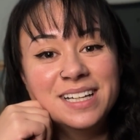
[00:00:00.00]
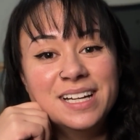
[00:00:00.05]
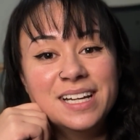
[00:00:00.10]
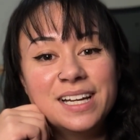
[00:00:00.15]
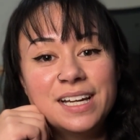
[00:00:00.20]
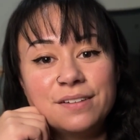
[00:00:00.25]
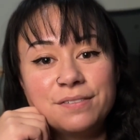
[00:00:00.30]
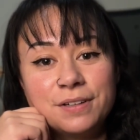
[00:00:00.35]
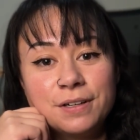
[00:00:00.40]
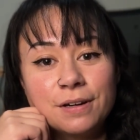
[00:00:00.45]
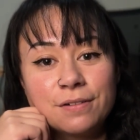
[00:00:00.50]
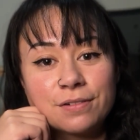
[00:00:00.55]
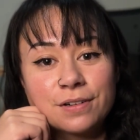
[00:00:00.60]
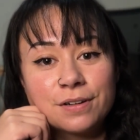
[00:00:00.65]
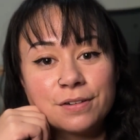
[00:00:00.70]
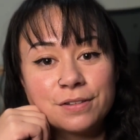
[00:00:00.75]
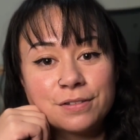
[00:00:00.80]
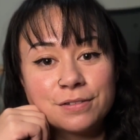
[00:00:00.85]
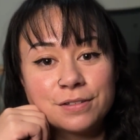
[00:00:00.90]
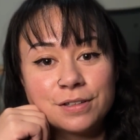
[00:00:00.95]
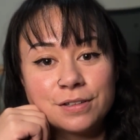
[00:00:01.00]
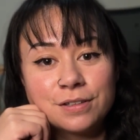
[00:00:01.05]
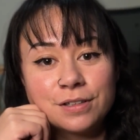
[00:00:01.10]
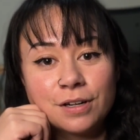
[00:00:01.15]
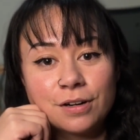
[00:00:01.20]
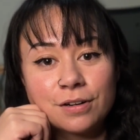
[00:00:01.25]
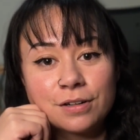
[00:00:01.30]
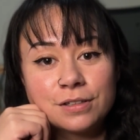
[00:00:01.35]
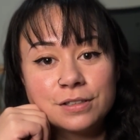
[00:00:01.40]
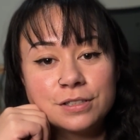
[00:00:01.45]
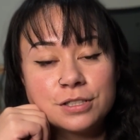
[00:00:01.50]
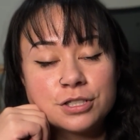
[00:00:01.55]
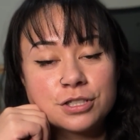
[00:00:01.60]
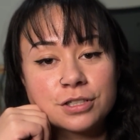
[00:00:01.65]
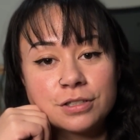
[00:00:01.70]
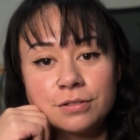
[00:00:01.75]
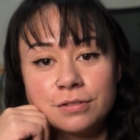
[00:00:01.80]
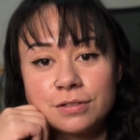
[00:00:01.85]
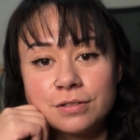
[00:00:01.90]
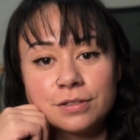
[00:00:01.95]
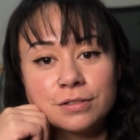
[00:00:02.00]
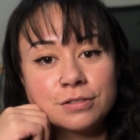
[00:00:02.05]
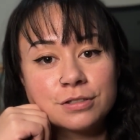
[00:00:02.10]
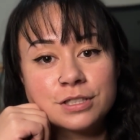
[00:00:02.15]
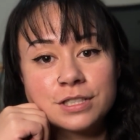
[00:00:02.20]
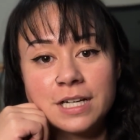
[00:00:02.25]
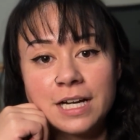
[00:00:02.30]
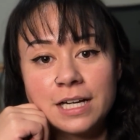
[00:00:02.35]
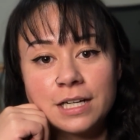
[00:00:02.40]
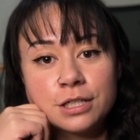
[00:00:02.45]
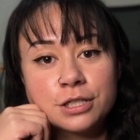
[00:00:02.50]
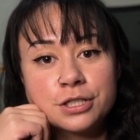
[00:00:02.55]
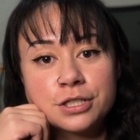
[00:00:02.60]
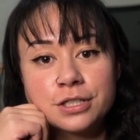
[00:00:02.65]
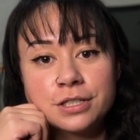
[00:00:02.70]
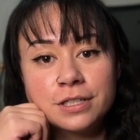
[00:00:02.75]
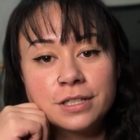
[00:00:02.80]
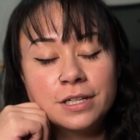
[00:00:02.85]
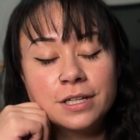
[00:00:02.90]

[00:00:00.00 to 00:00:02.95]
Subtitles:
If you ever go through your yarn, just go through your stash.